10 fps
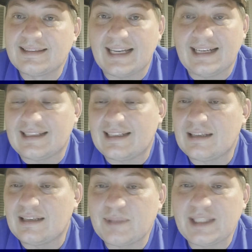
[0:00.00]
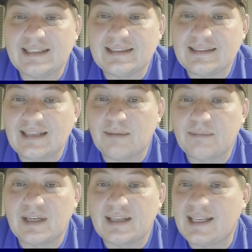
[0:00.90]
Yeah, I mean,
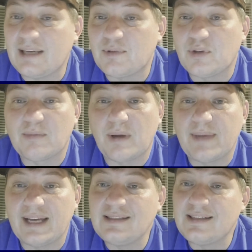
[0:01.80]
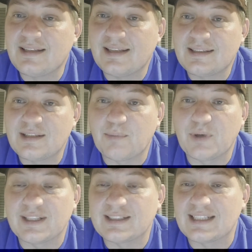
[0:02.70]
I'm going to keep doing my best to
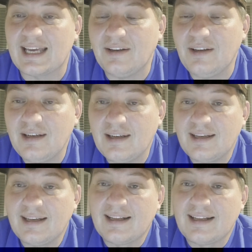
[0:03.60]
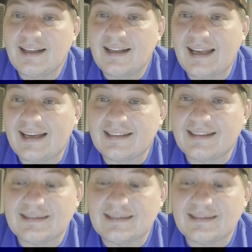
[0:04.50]
putting it together, and,